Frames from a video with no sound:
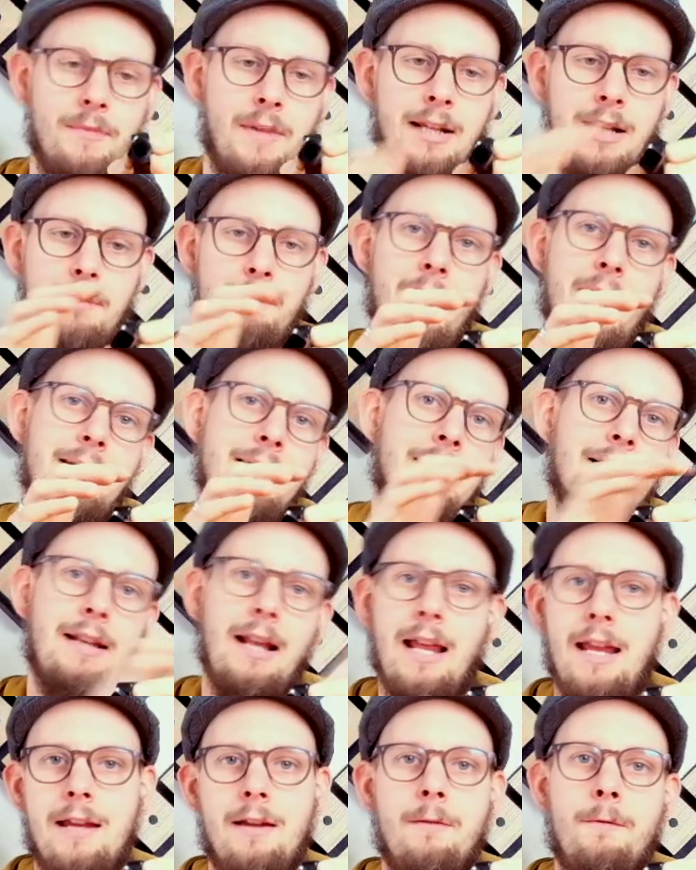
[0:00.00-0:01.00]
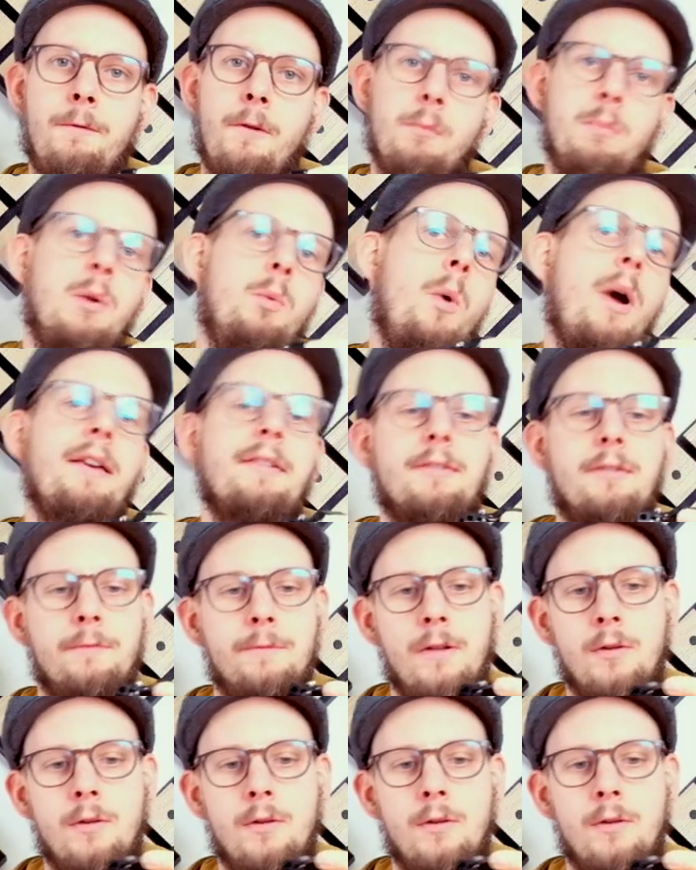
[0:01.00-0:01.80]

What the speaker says: independently from the rest of the